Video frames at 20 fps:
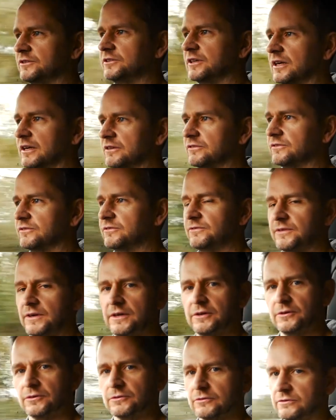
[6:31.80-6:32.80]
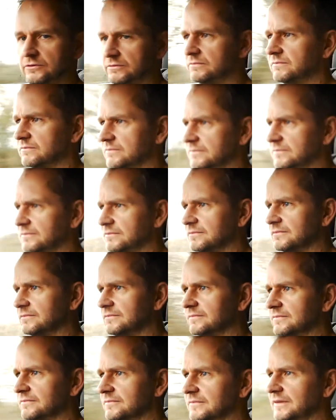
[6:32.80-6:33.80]
just feels
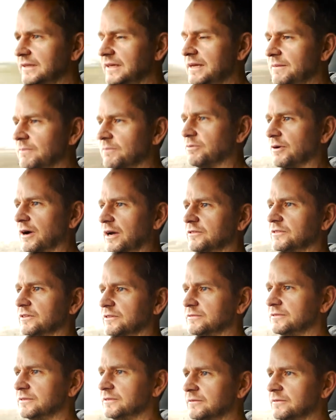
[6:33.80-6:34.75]
impressive.